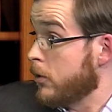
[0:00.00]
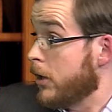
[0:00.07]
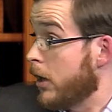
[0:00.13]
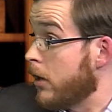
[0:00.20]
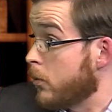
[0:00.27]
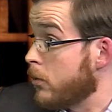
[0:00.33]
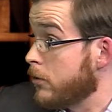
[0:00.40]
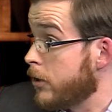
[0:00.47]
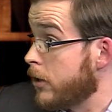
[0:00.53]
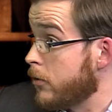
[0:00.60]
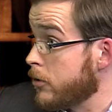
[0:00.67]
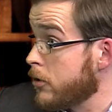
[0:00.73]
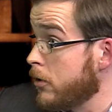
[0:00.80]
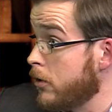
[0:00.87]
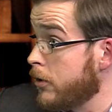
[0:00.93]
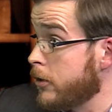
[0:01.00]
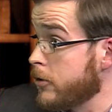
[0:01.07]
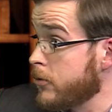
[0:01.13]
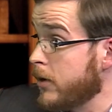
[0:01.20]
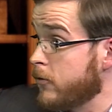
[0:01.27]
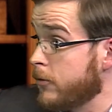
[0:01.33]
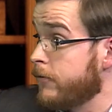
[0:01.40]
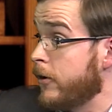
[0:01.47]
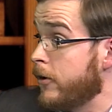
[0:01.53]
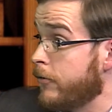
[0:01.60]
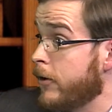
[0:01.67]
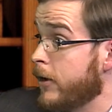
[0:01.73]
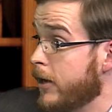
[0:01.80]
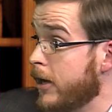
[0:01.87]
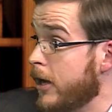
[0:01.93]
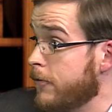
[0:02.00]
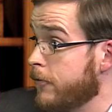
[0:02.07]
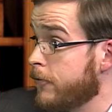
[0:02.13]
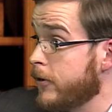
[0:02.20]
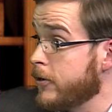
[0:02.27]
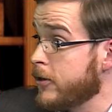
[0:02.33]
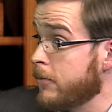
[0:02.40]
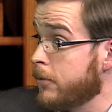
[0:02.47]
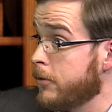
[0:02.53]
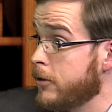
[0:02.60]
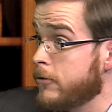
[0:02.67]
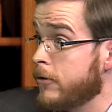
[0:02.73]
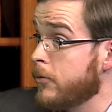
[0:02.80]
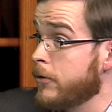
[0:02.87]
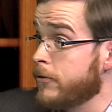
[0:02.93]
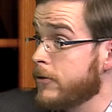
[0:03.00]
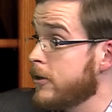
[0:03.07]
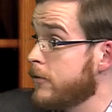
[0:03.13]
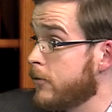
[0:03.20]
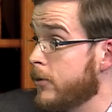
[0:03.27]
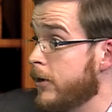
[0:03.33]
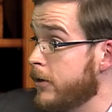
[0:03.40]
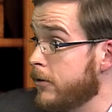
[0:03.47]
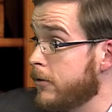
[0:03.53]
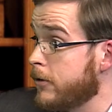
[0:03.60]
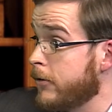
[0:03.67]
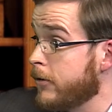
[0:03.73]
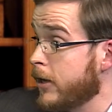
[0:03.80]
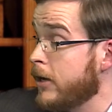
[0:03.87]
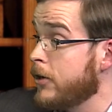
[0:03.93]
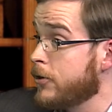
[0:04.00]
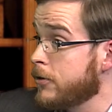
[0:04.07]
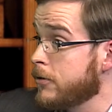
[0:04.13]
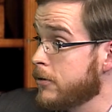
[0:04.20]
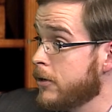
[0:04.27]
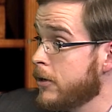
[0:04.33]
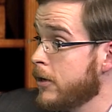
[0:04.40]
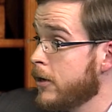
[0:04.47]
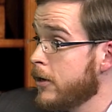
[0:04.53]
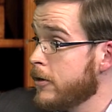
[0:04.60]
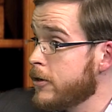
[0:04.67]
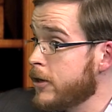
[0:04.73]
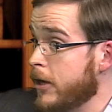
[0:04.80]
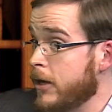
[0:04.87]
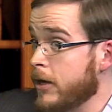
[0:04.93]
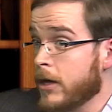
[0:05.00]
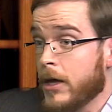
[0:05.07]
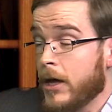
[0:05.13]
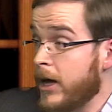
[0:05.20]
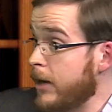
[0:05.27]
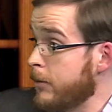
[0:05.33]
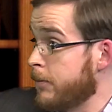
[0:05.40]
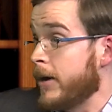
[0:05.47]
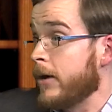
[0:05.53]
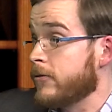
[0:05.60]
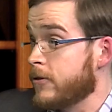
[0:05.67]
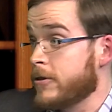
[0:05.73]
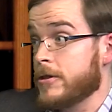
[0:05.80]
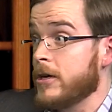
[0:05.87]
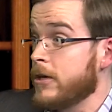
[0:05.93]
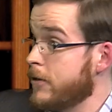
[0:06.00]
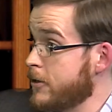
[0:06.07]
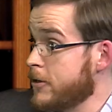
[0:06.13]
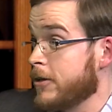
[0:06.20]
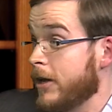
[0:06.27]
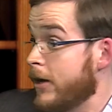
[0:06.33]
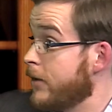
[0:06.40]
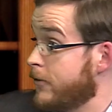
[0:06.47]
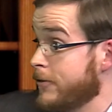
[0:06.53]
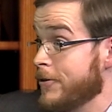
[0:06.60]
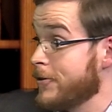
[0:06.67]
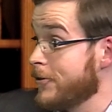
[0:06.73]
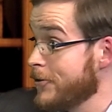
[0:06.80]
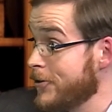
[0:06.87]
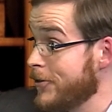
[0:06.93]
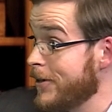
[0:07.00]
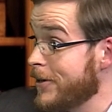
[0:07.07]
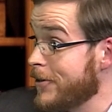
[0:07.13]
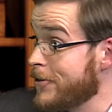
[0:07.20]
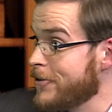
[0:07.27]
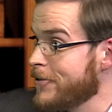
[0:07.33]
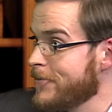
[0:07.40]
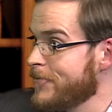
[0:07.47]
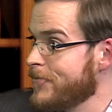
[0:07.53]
and I will know as lawyers, we have to be very, very careful. For example, you don't want to give away your location saying, I'm about to see this client to discuss this.